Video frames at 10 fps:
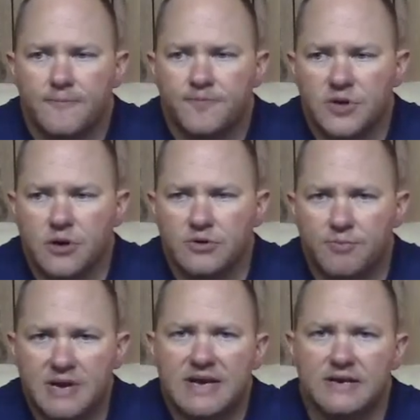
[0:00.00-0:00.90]
you know,
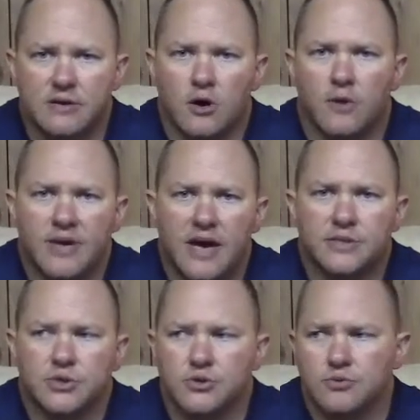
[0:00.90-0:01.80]
dependent on that
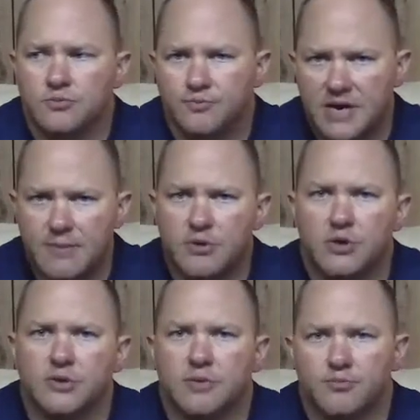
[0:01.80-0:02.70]
to pay
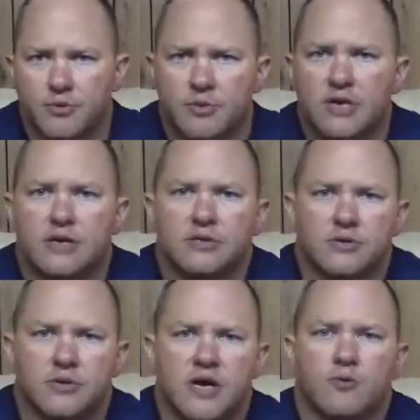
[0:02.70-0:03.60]
bills and put money into
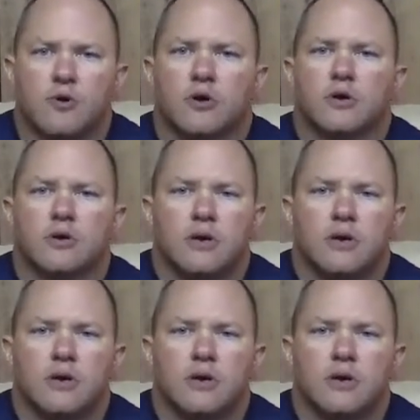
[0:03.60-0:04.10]
the network.